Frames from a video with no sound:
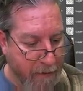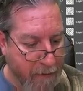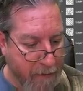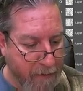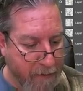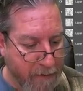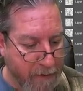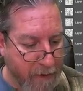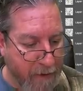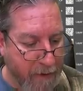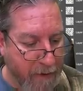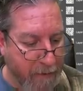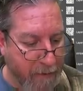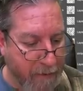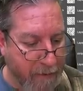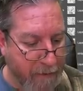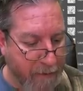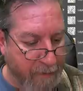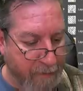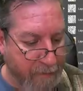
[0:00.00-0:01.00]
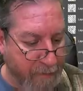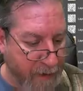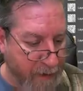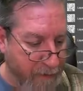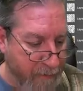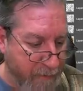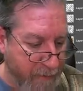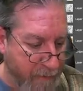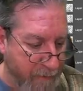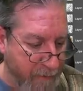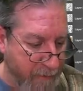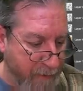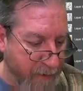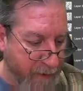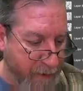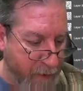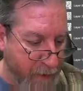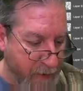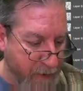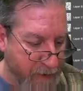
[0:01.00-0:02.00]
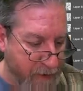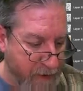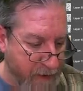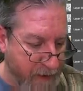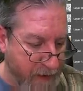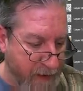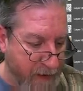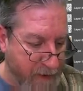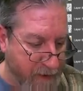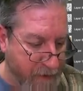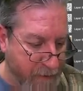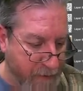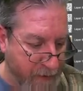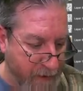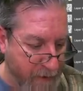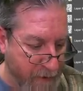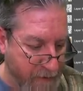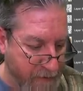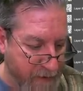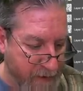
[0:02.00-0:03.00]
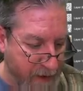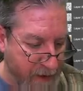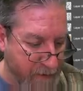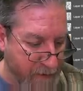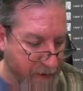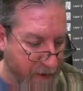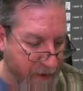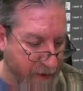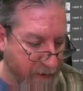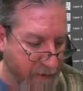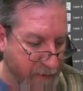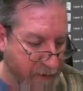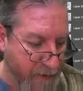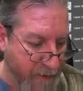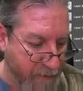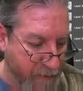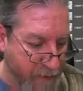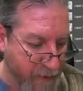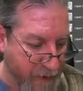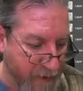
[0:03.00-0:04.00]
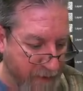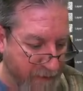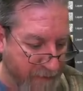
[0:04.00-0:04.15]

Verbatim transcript: Sorry, uh, uh, my my question answering goes downhill when I'm trying